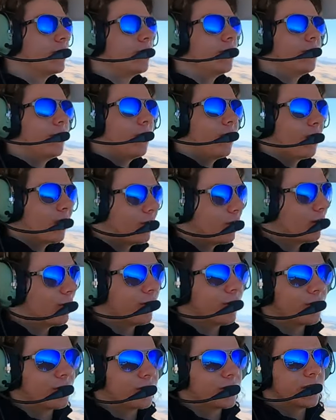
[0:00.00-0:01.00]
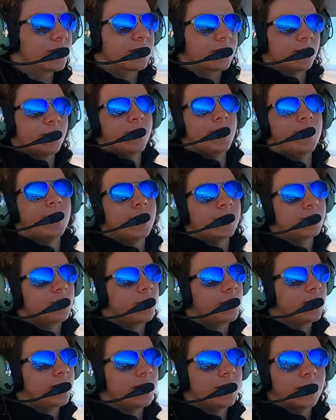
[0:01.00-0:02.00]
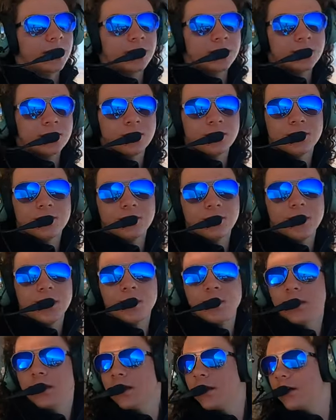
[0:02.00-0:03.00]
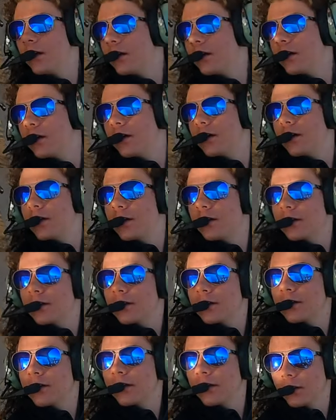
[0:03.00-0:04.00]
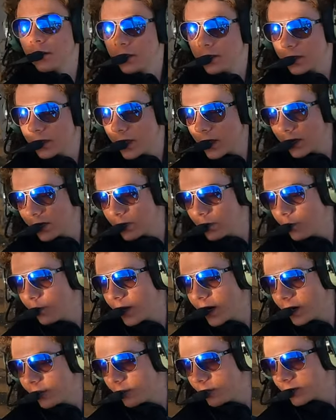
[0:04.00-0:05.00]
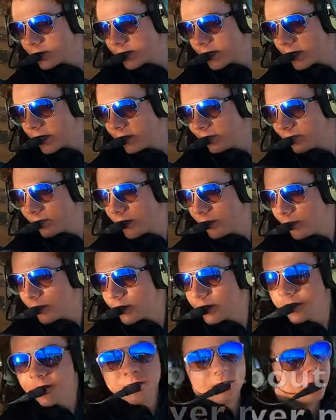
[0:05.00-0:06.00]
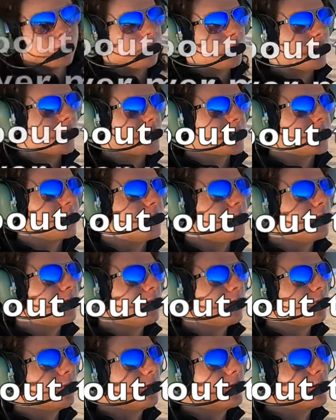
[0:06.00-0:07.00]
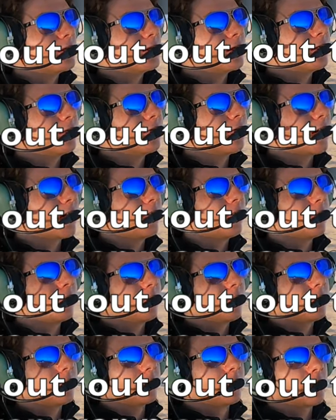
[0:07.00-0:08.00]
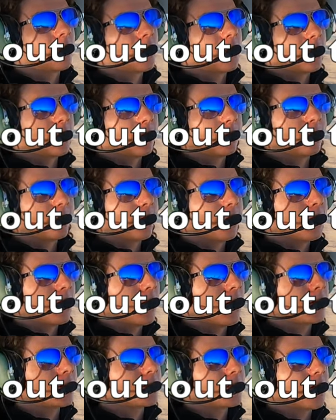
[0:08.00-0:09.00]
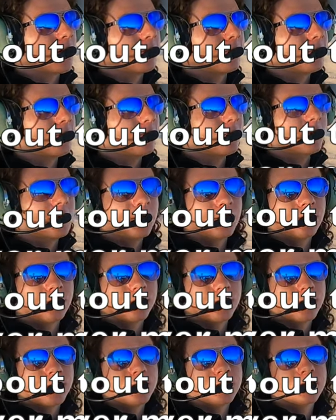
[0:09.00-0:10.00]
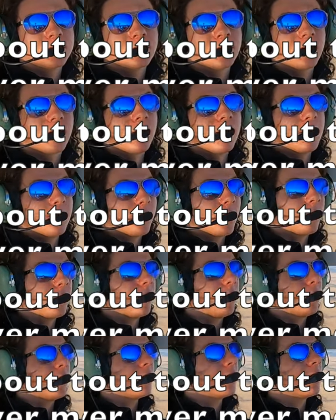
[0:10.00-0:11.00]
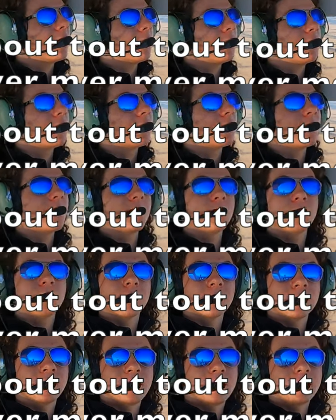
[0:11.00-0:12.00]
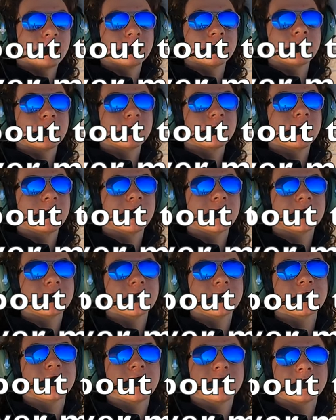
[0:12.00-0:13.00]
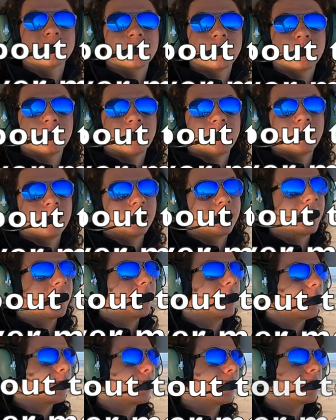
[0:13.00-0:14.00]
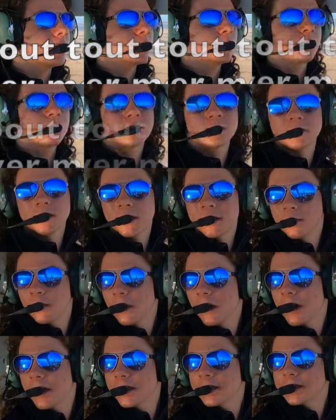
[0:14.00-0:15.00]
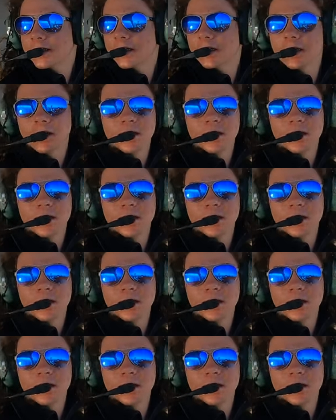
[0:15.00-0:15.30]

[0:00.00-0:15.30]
if it were an emergency. So maybe that's one thing to consider too. Maybe, yeah, you buy more time, maybe cover a little less distance with 65 uh, knots at 15 degrees. But maybe it'll help you remain more calm just because there's less going on. The airplane's more stabilized.